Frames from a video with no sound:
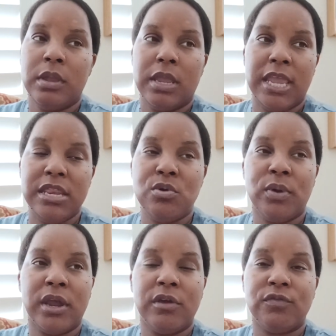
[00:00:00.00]

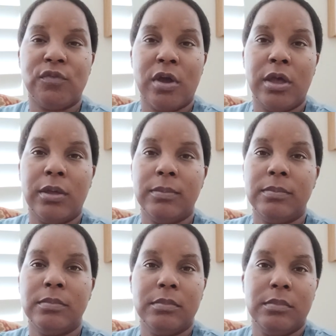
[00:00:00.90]
anywhere
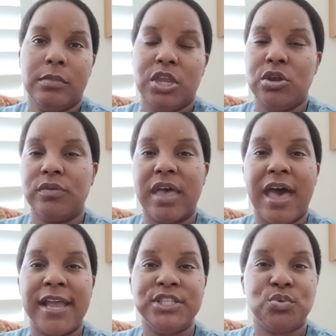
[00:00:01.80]
from, the
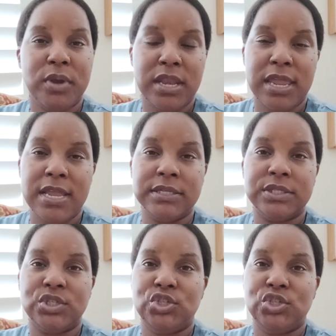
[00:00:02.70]
high 20s